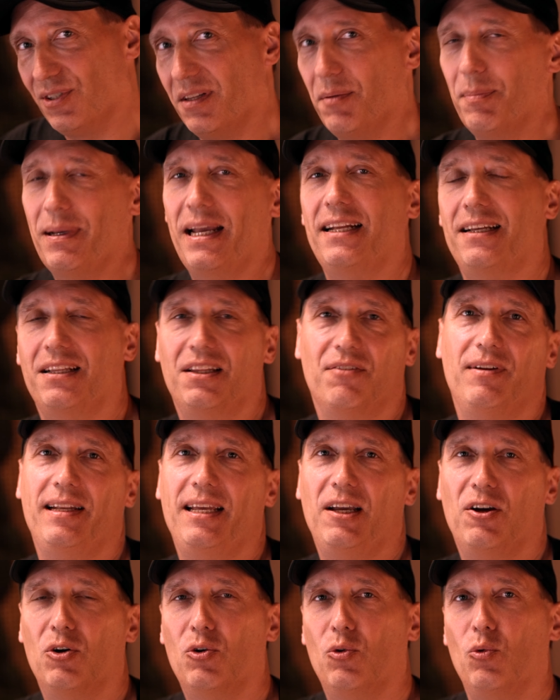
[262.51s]
at the beginning of the
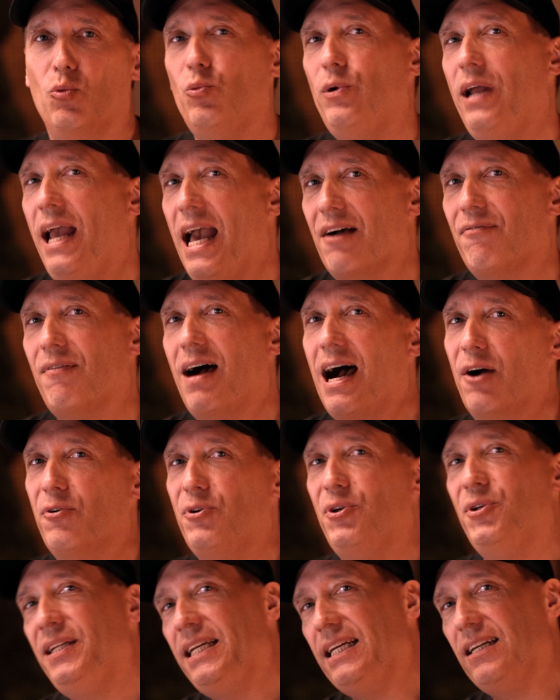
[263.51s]
video, we have our
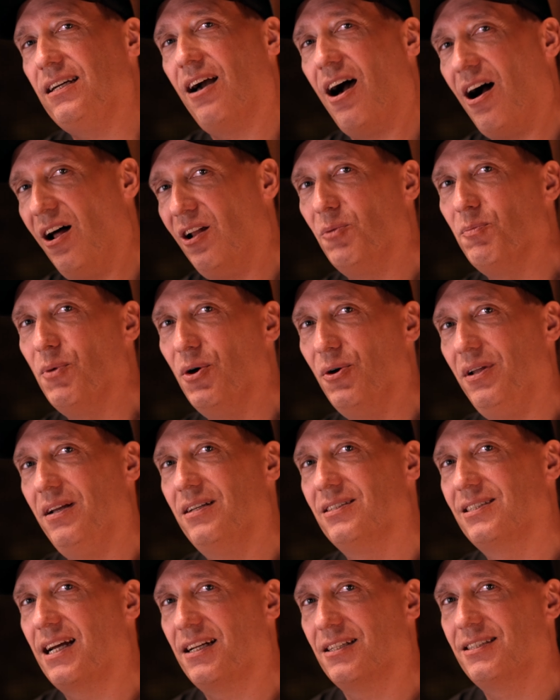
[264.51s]
unique color mode
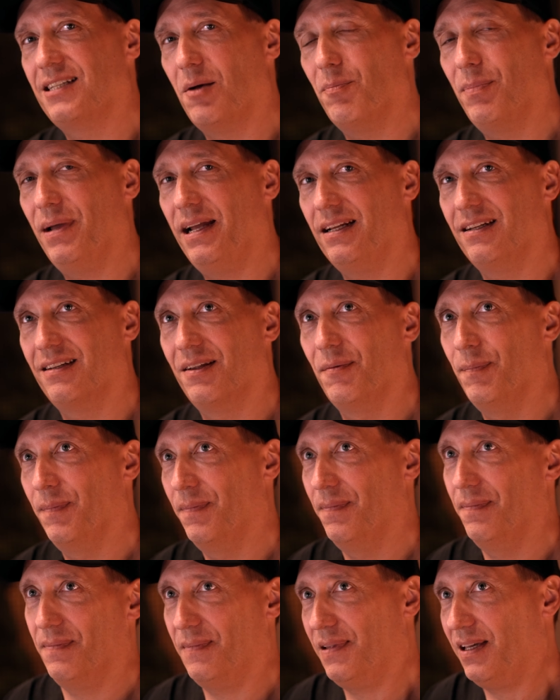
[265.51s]
inside of Soundpaint.
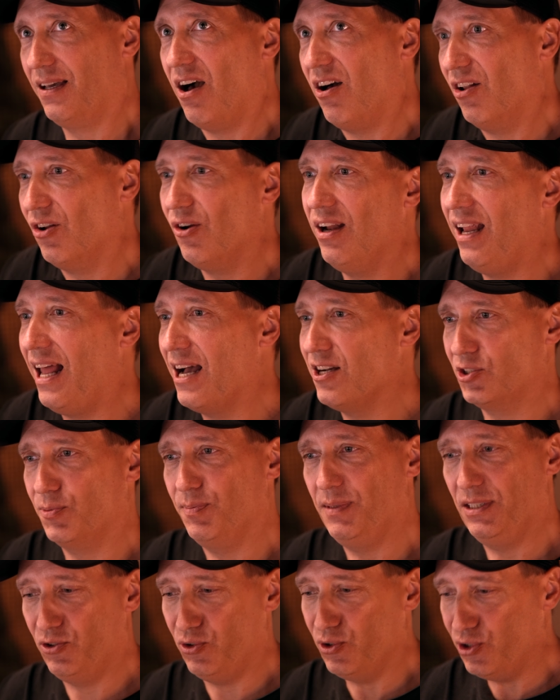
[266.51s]
Color allows
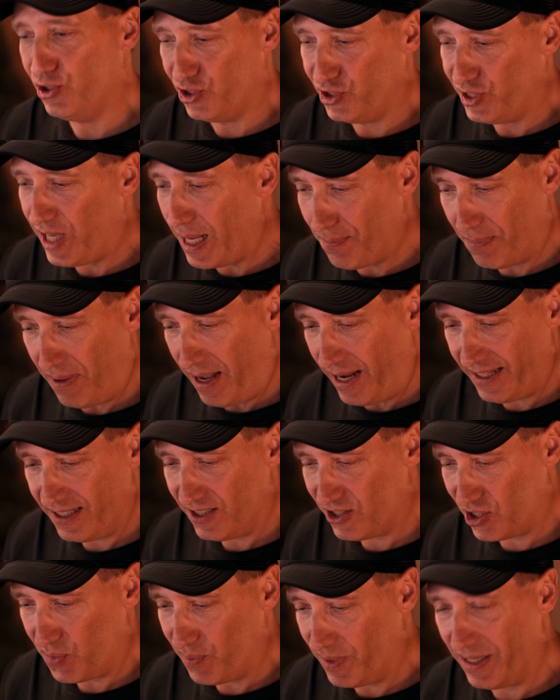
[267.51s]
me to shape an
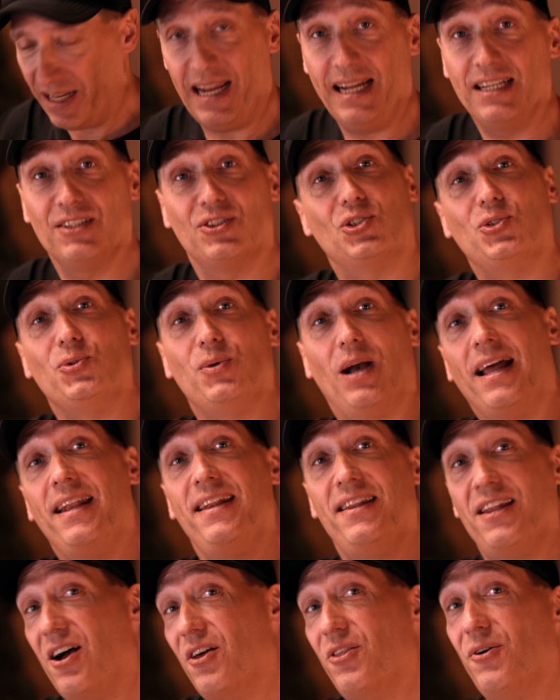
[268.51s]
instrument into
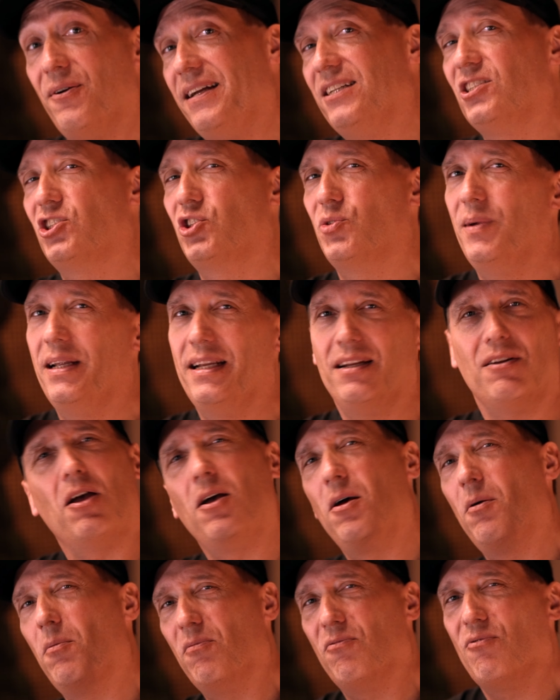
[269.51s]
another instrument
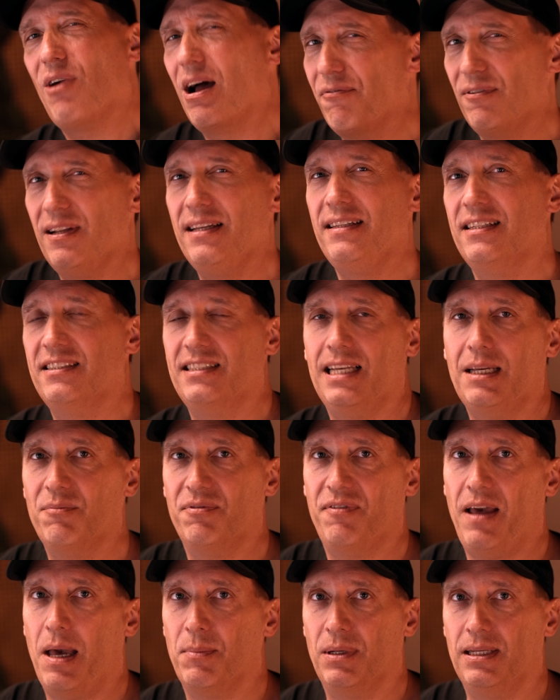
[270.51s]
roughly in the same
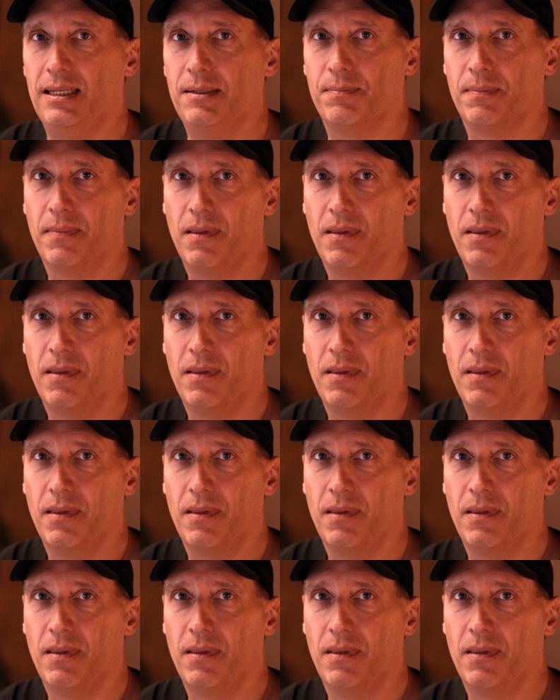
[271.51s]
family.